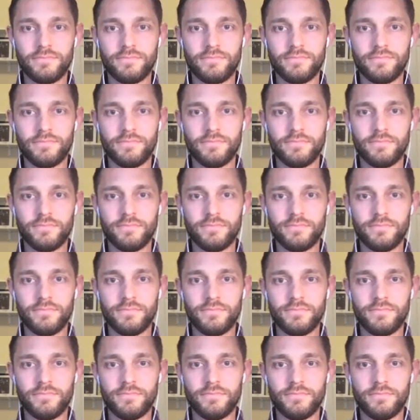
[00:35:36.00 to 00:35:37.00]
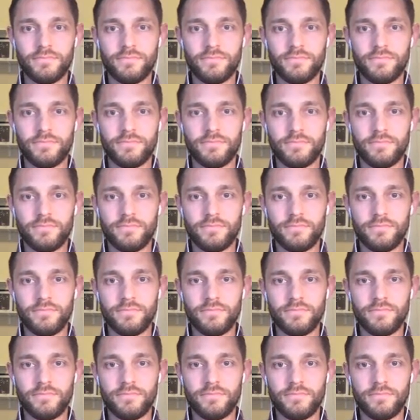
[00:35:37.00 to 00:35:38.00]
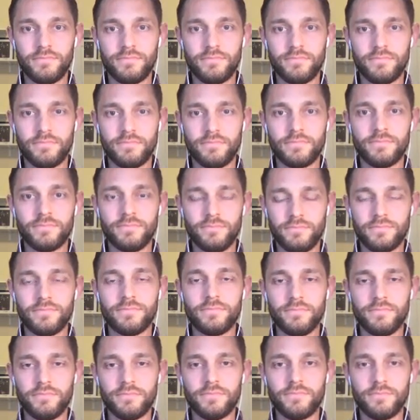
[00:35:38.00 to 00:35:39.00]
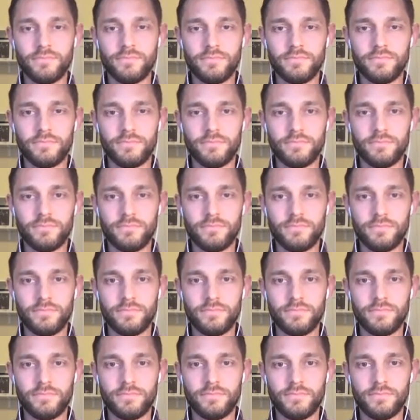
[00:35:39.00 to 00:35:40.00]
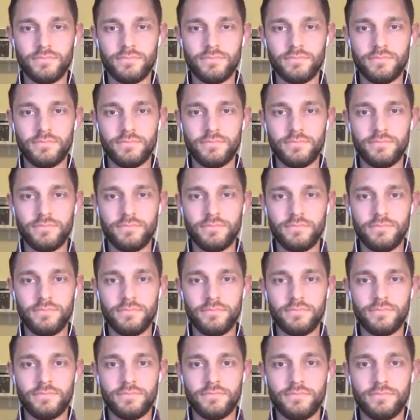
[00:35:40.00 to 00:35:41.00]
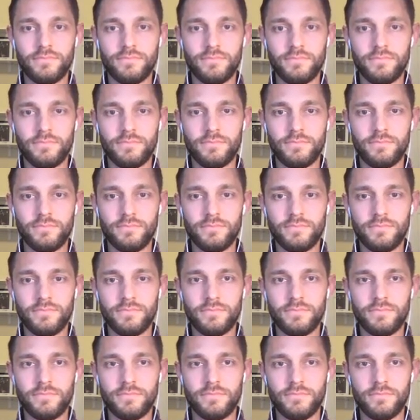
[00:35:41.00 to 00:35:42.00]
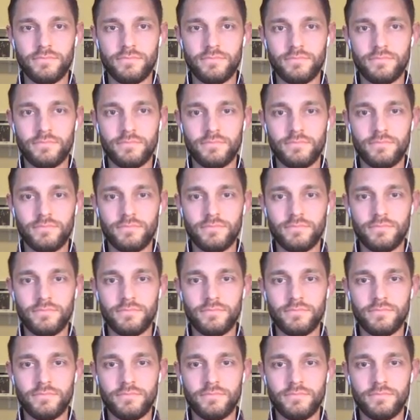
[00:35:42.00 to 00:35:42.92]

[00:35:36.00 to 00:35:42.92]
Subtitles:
The person shown says nothing.